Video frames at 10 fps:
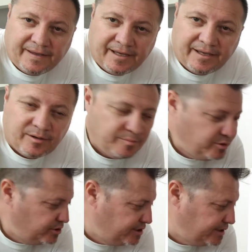and I'm
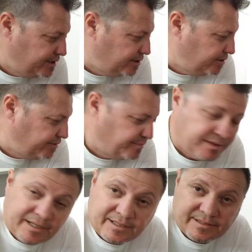using a lot of
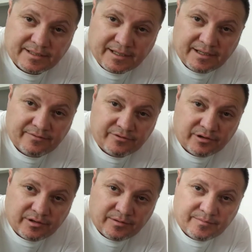products today
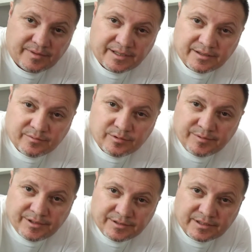from
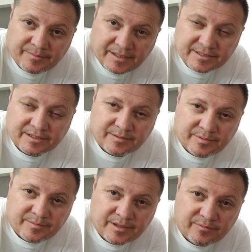Woolworths. So I'm actually gonna
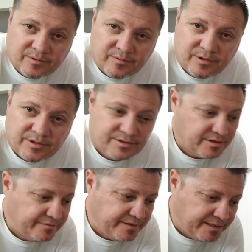promote Woolworths.
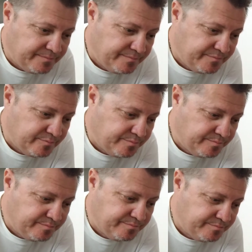I've
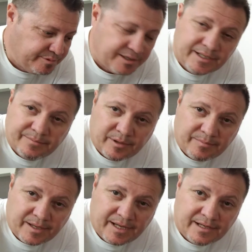preheated my
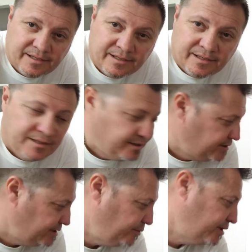pan.
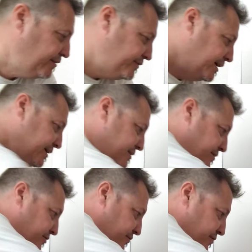So what I've done is
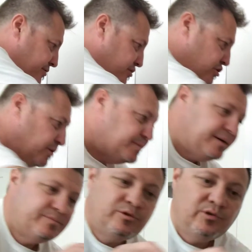I've chopped
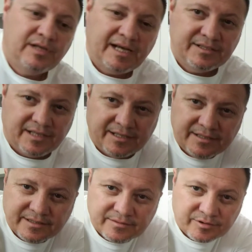up 2 large
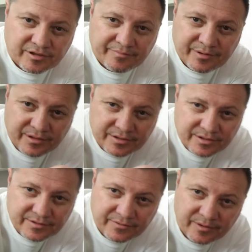onions, which I've
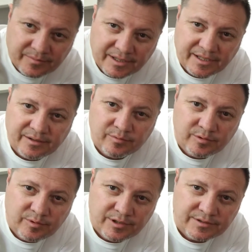purchased from
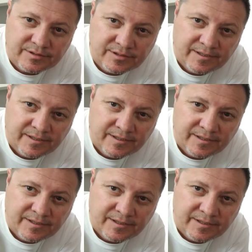Woolworths.